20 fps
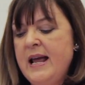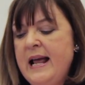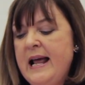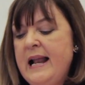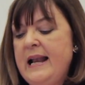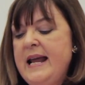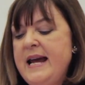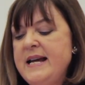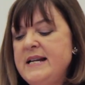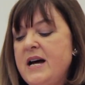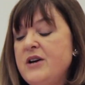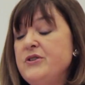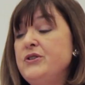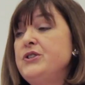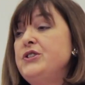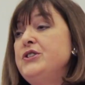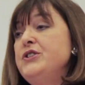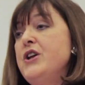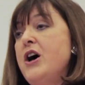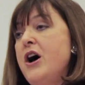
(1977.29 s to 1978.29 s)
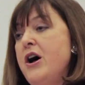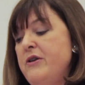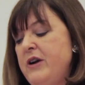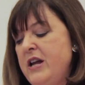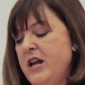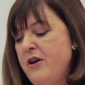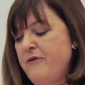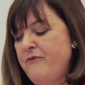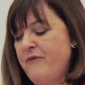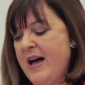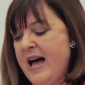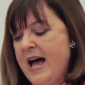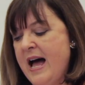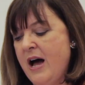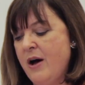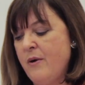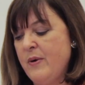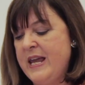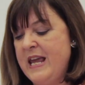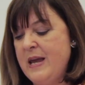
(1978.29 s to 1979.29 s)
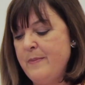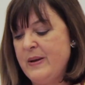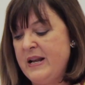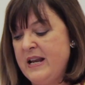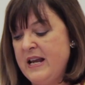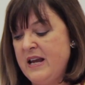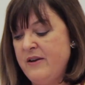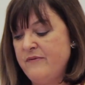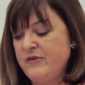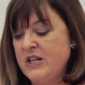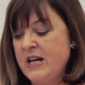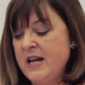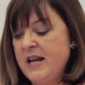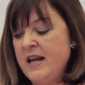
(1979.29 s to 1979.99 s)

laid out a scenario for how he believed